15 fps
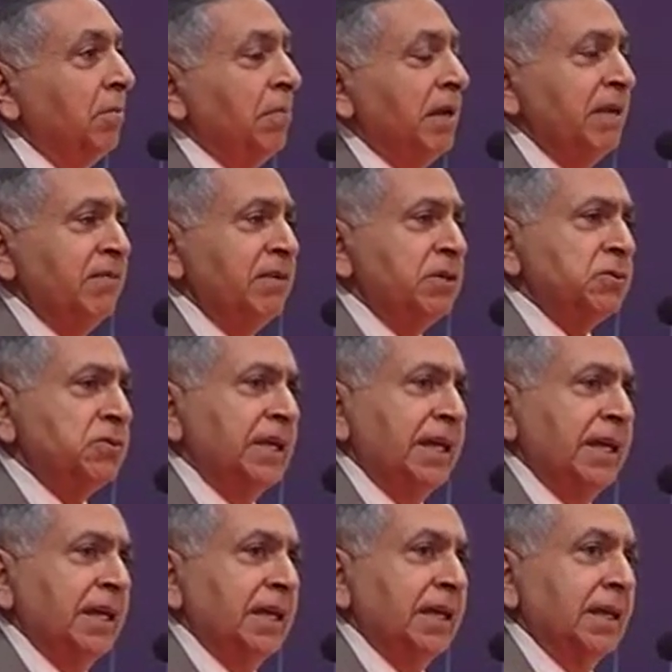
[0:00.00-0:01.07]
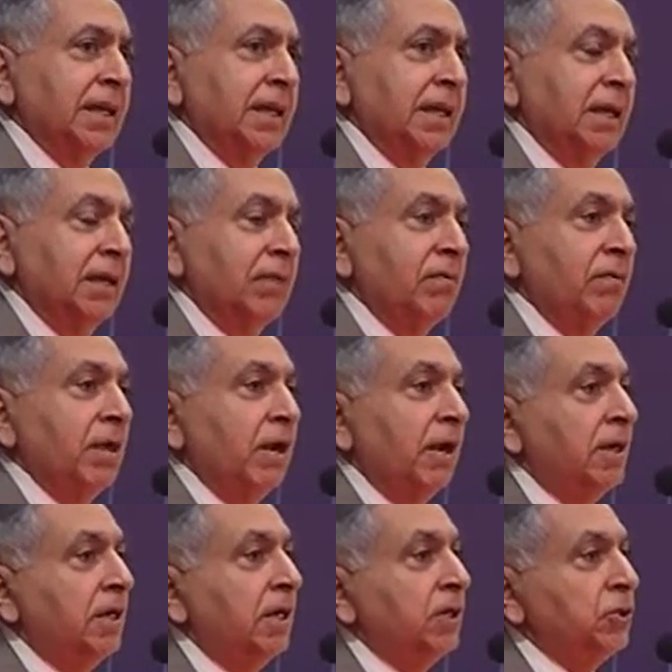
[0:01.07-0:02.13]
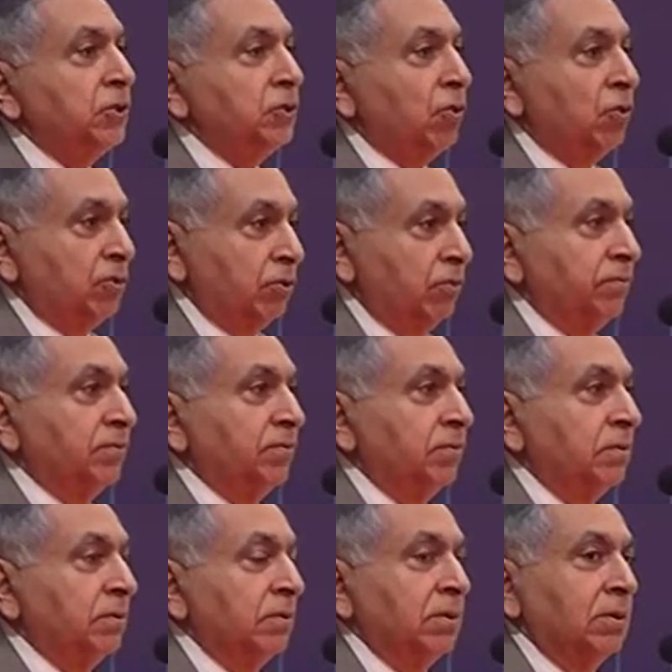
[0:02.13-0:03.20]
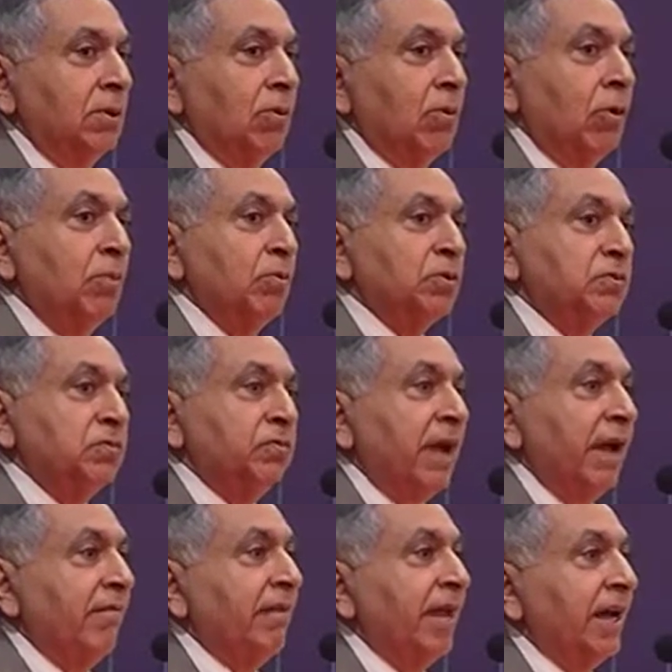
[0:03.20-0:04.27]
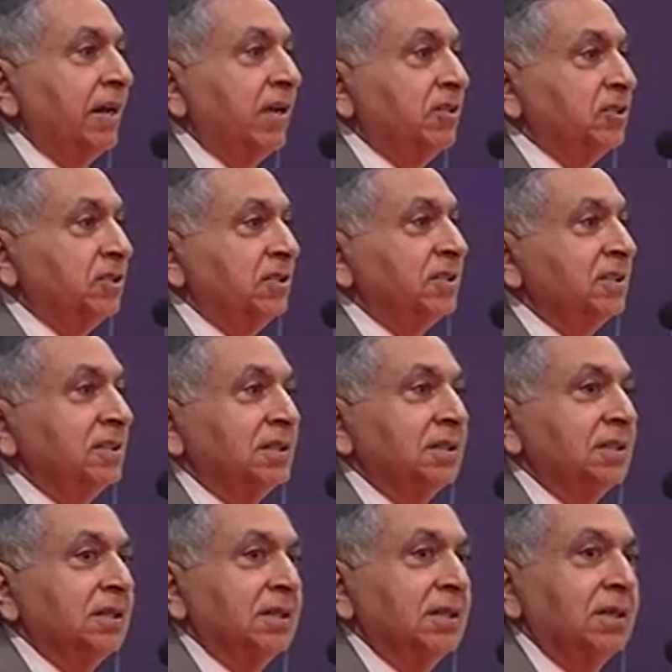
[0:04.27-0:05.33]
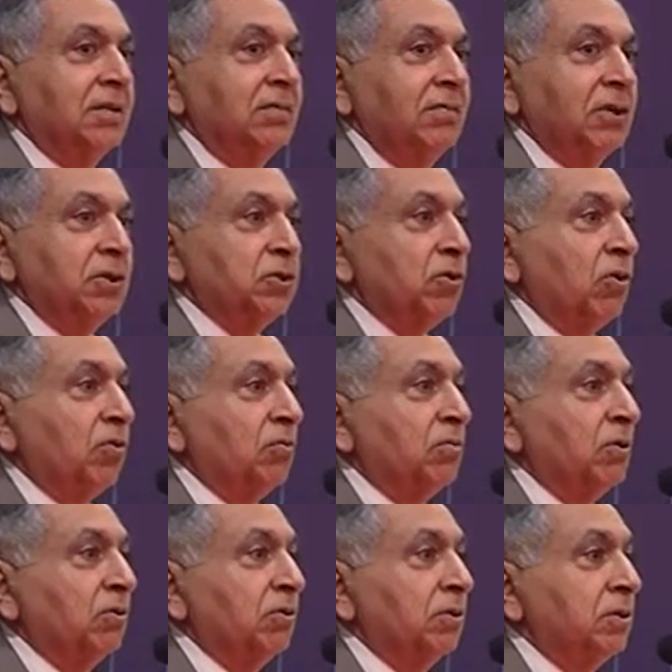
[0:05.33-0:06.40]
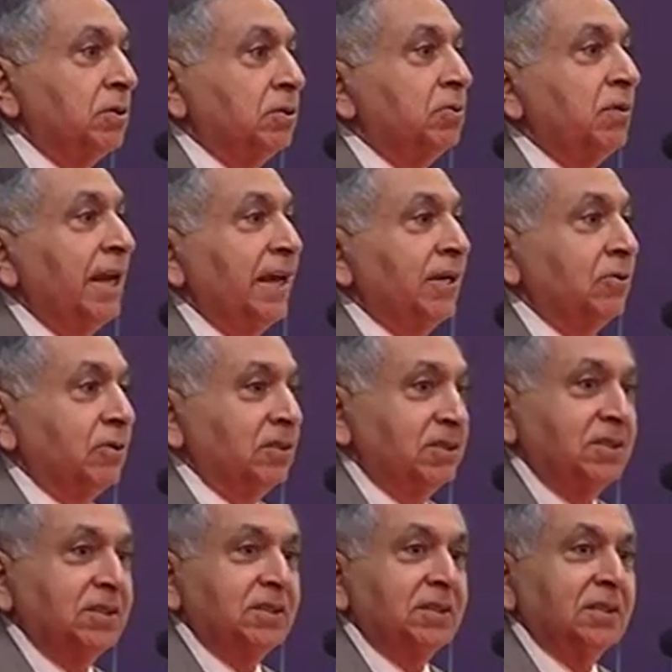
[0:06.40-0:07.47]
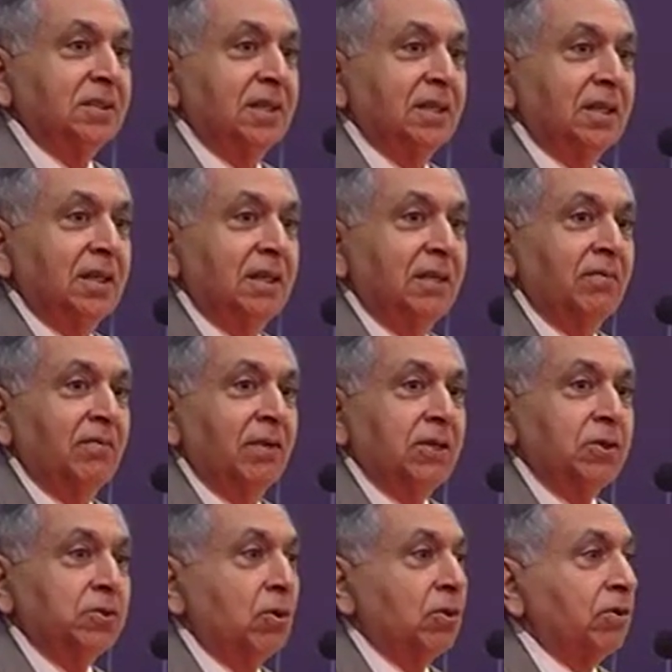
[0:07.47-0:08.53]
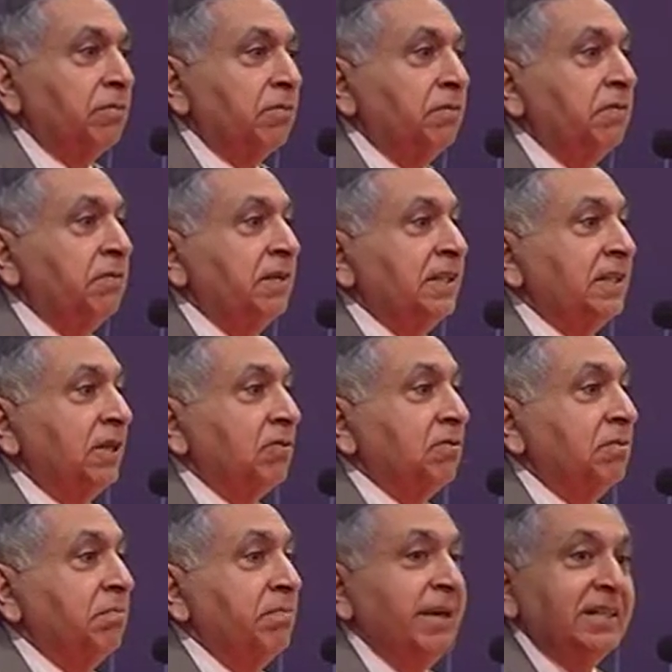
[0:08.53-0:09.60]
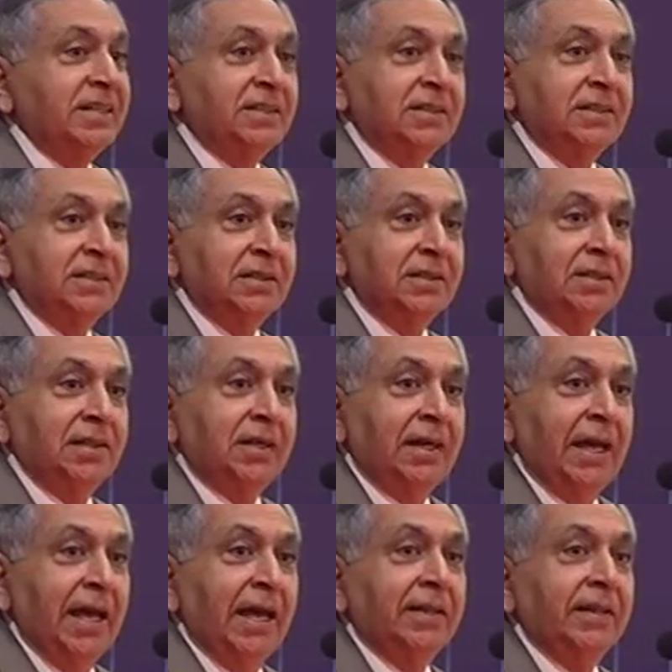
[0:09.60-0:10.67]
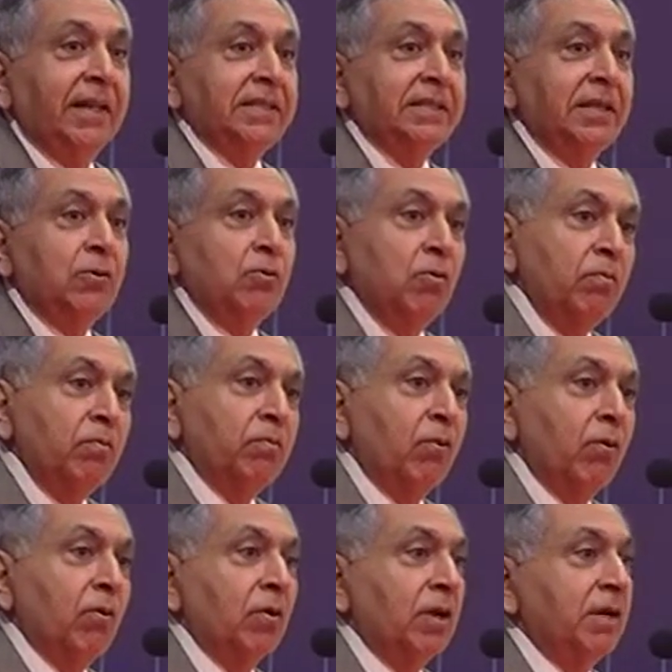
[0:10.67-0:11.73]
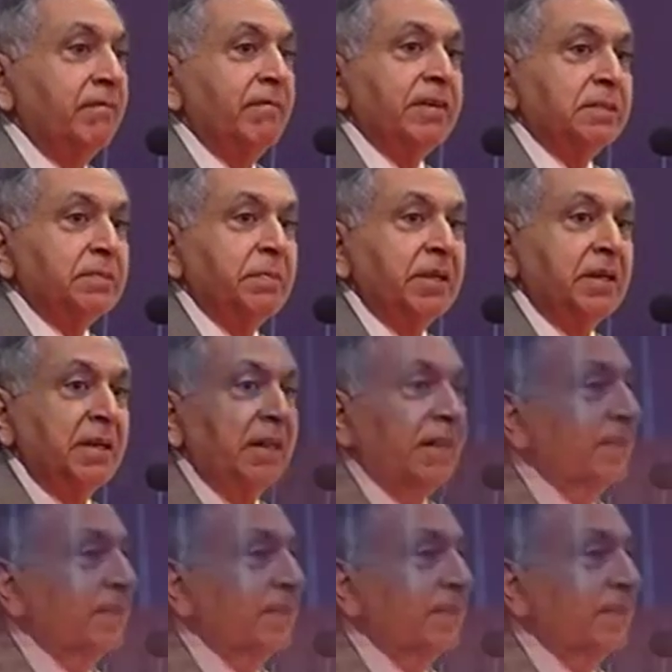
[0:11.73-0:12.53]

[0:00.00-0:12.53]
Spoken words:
But even today, we are literally short of almost 5 lakh nurses, we are short about 2 lakh doctors, we are short of 50,000 beds, and there is a room for investment in